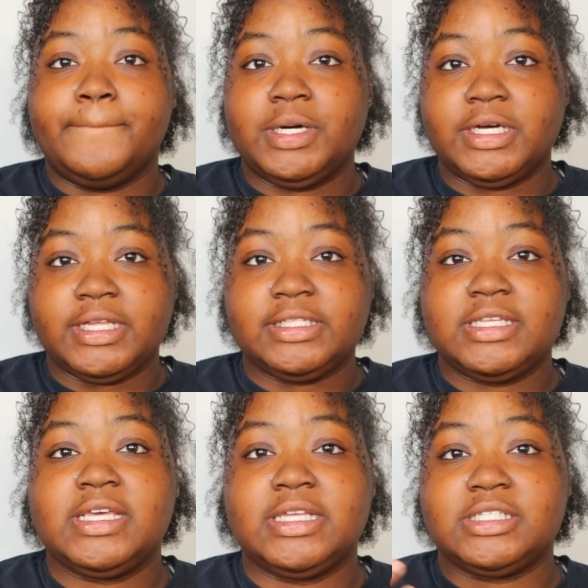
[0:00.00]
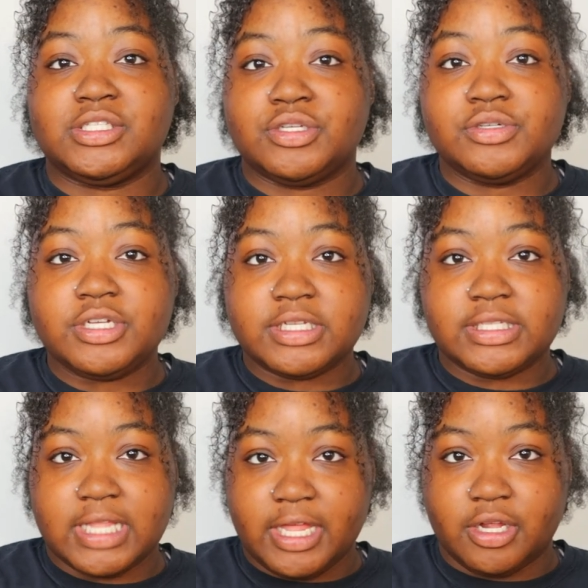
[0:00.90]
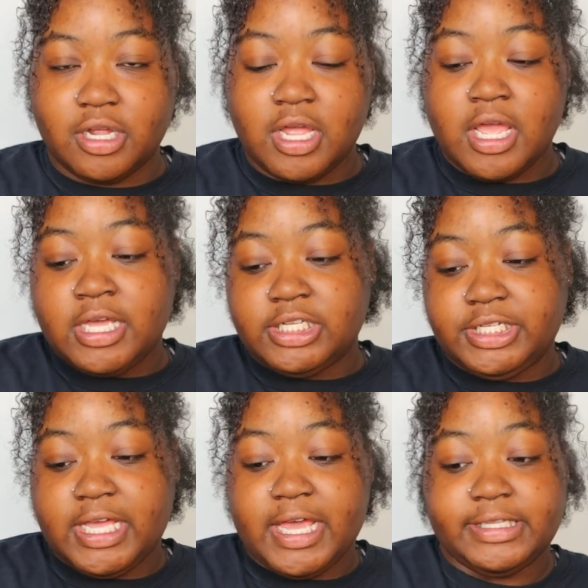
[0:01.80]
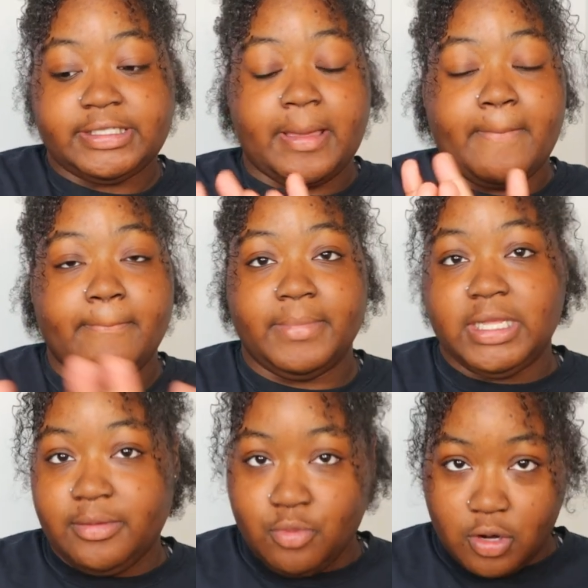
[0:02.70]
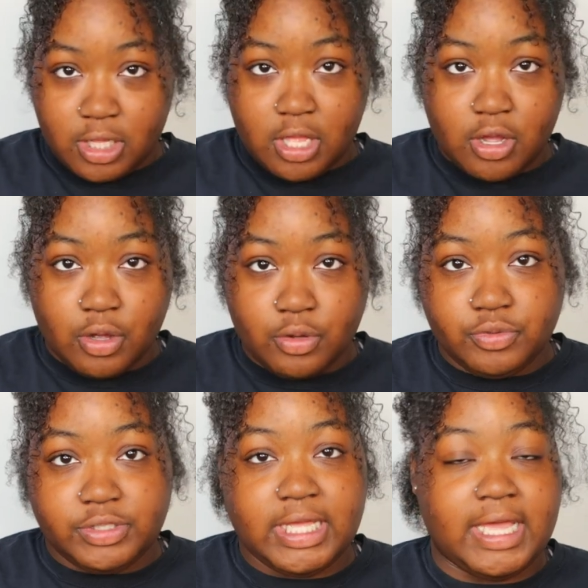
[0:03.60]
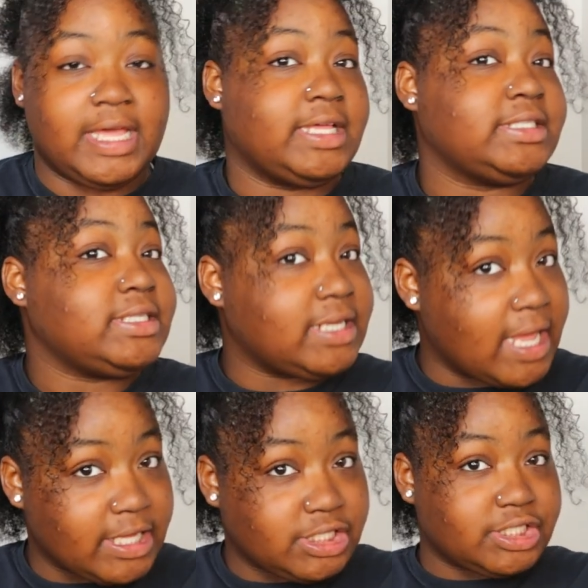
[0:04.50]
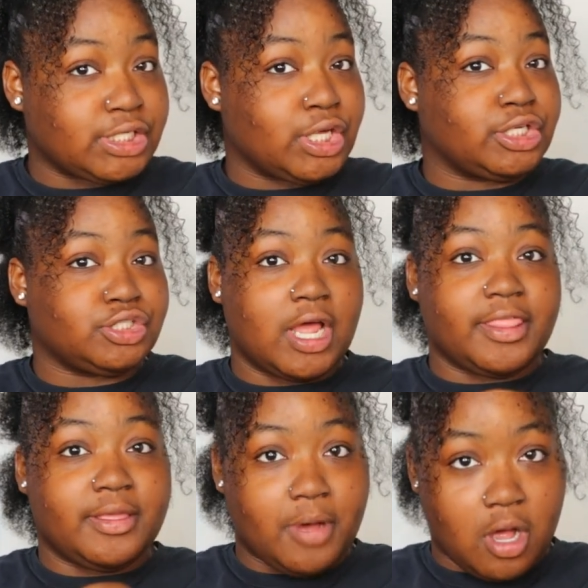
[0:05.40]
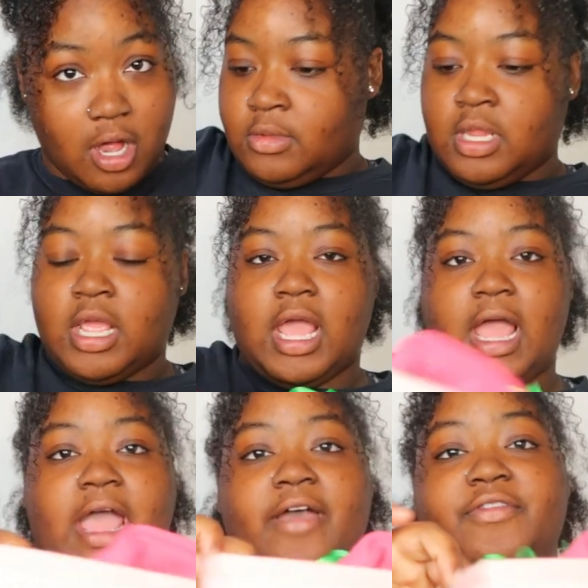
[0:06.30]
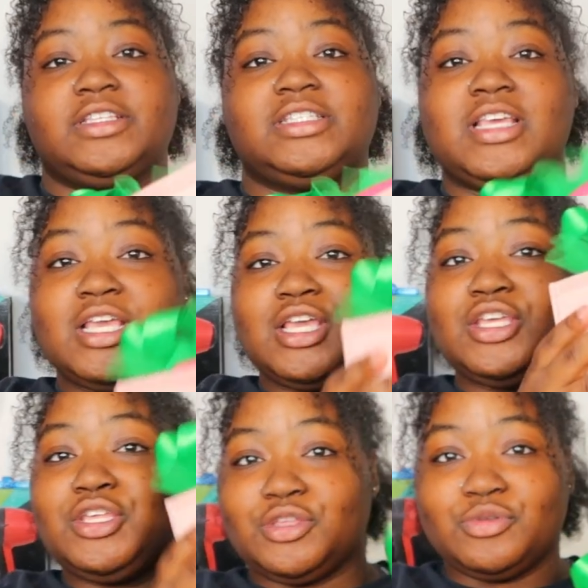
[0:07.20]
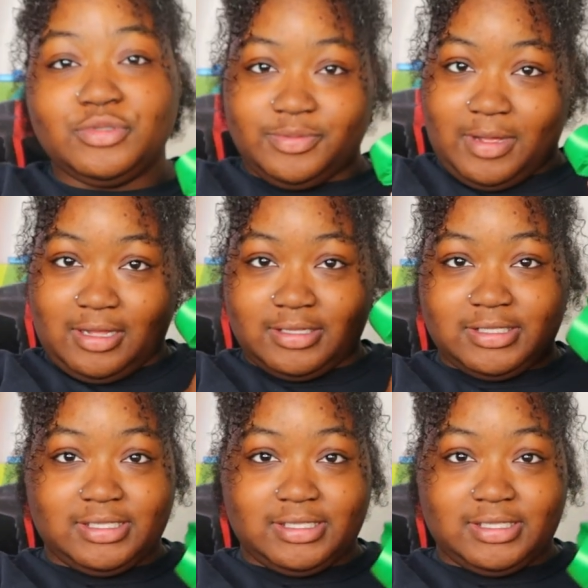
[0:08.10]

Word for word: But it's two years later, she has many more clothes and today she's gonna try them on. I have this huge box